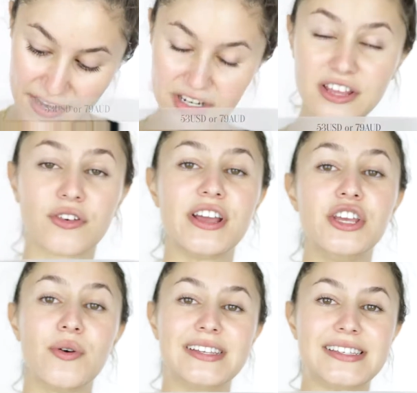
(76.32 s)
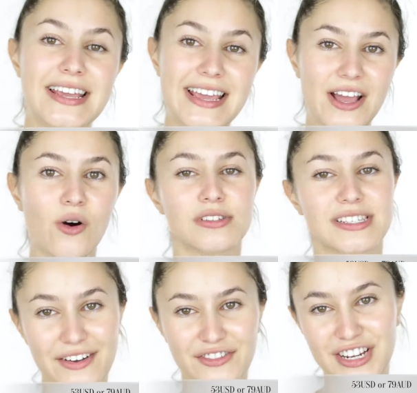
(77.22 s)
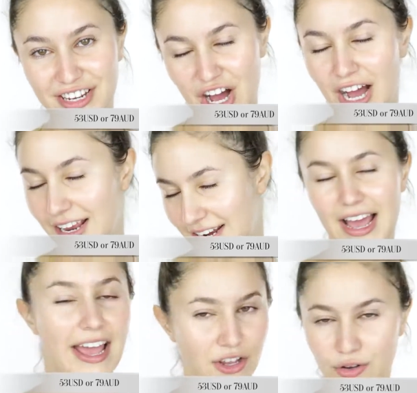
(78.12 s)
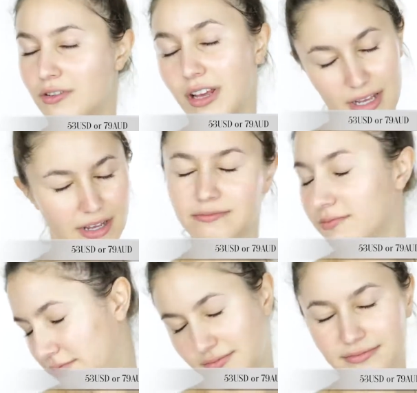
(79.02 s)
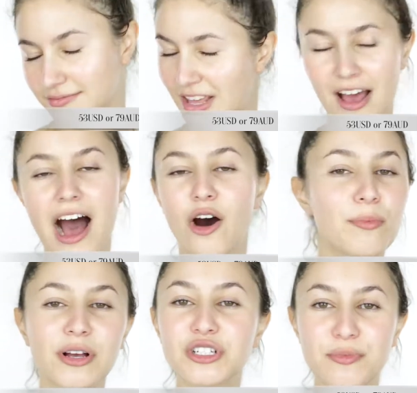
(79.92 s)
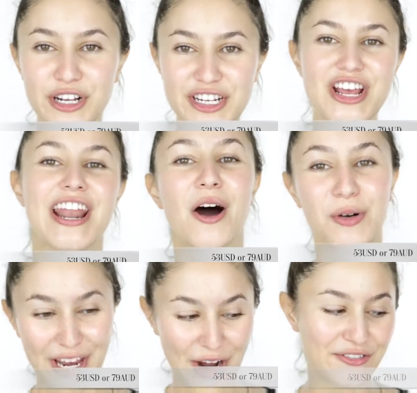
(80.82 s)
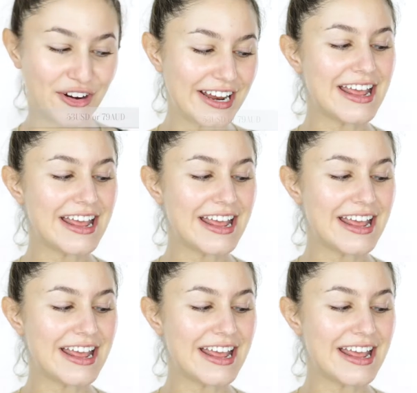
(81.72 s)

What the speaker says: 53 USD or 79 AUD. I'll build a bridge and I'll get over